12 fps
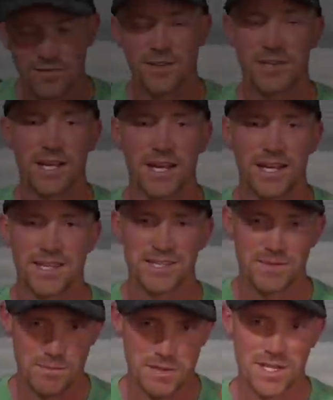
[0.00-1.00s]
of you
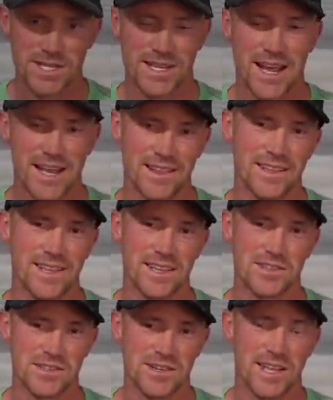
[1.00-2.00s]
guys missed Allie
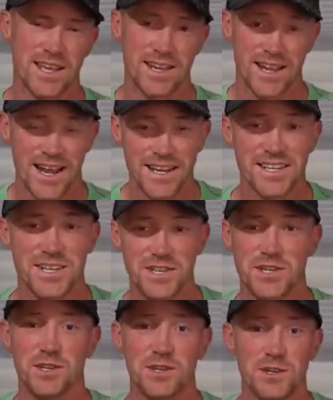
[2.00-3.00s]
yesterday. I did
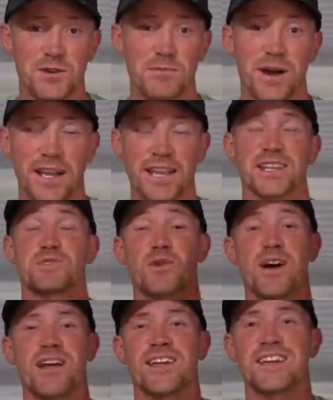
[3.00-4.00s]
too, but guess
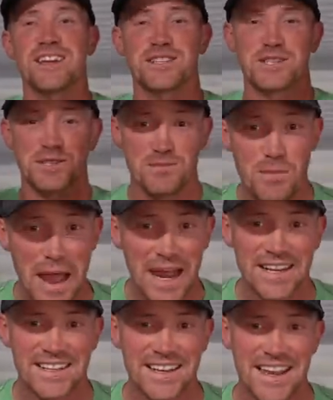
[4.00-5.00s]
what? She's
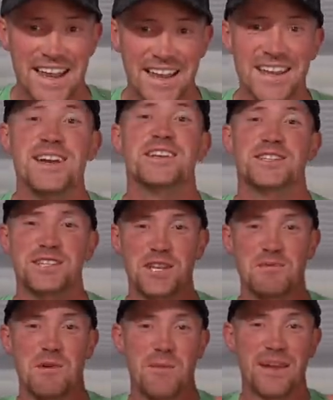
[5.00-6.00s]
back today. She's
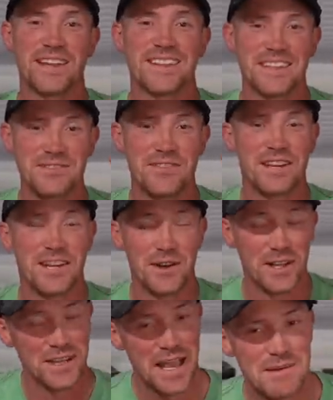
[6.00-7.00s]
gonna be making this
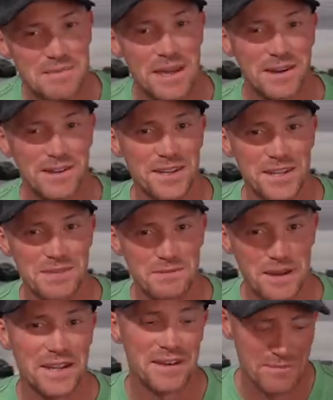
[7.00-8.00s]
video a lot better than it's
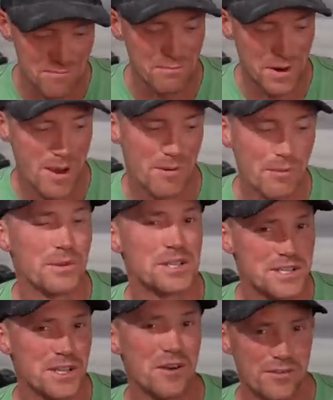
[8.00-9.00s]
been probably
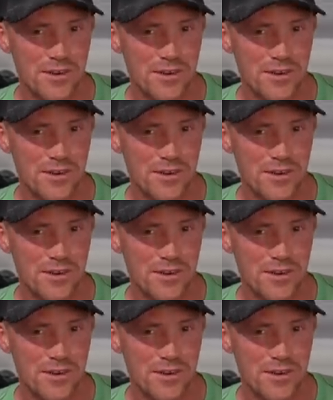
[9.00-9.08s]
so um,